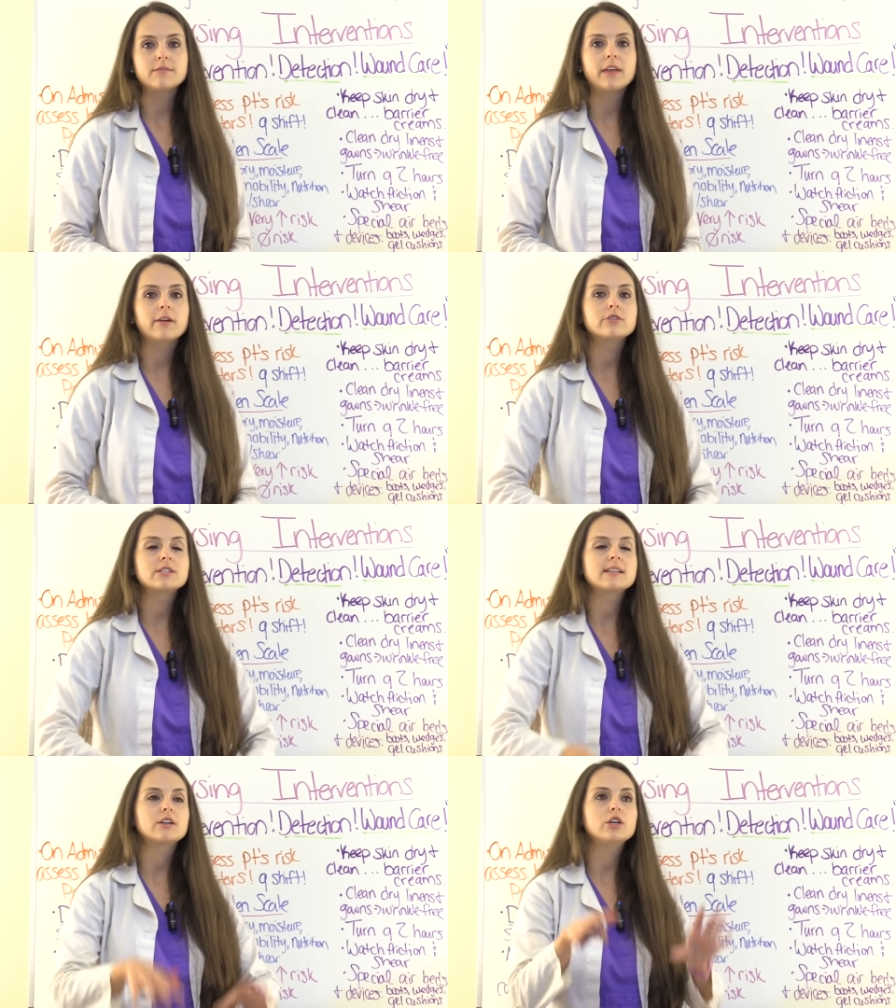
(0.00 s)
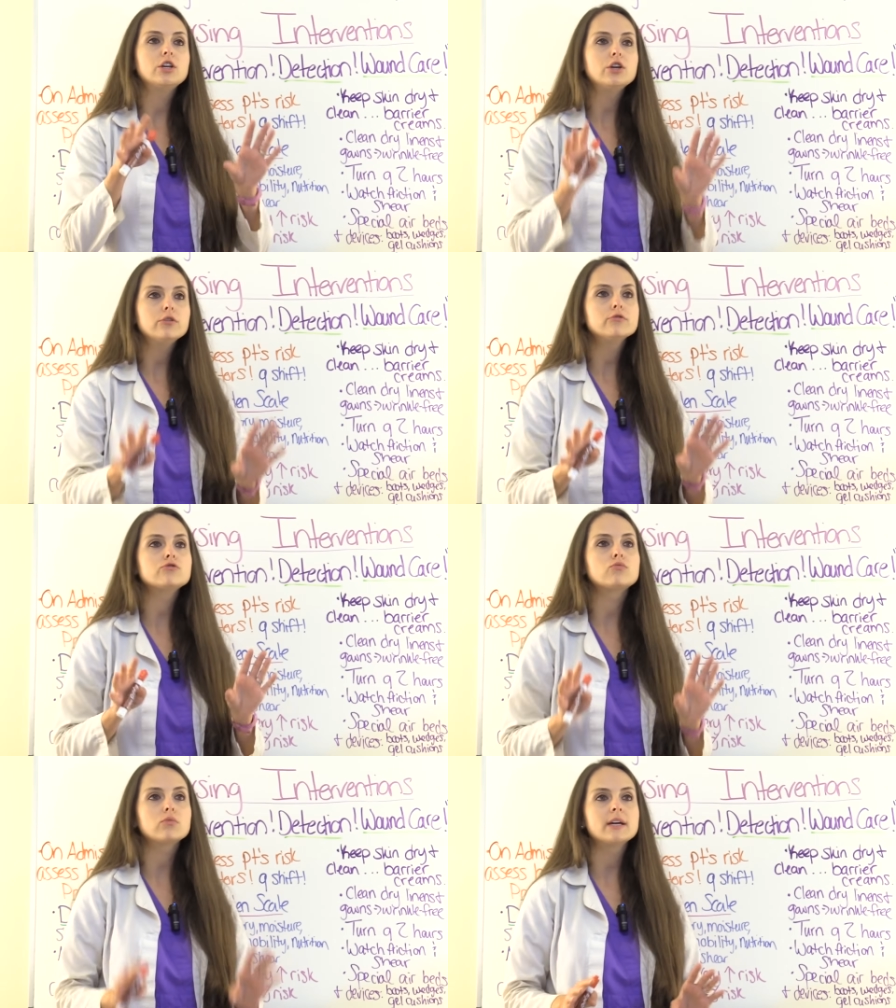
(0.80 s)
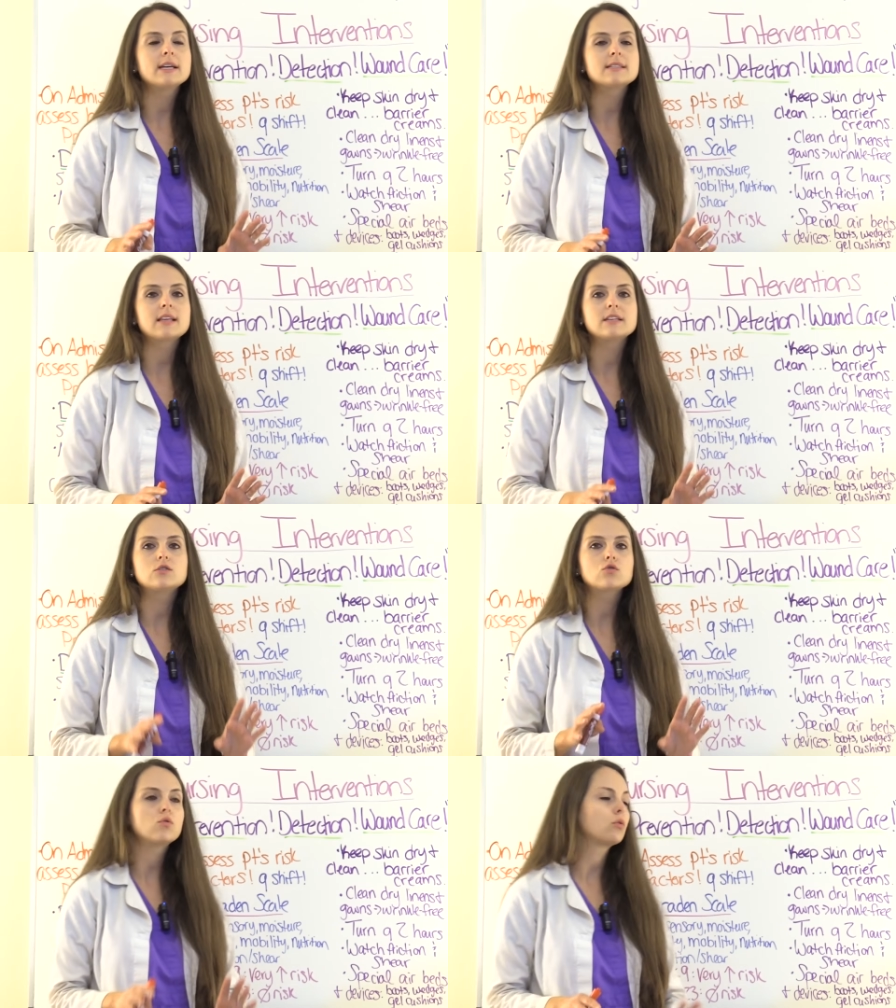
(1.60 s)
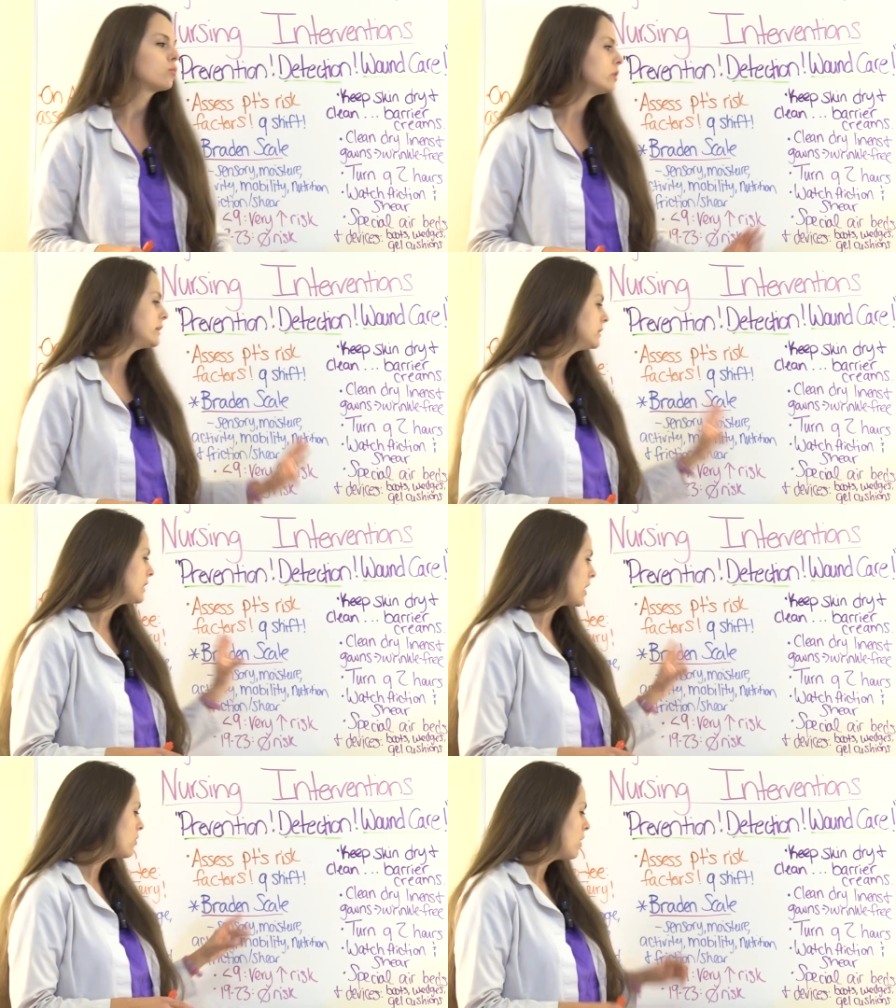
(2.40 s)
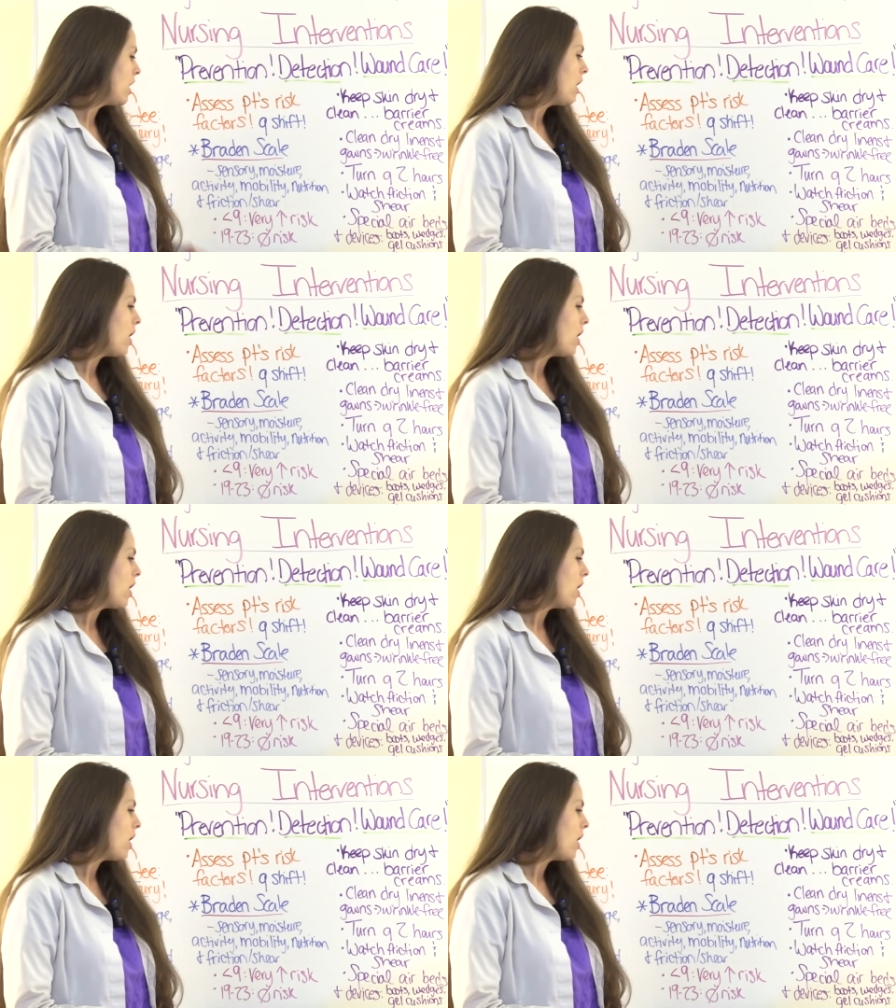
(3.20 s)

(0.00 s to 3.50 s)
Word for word: If they are just at a huge risk, they score really low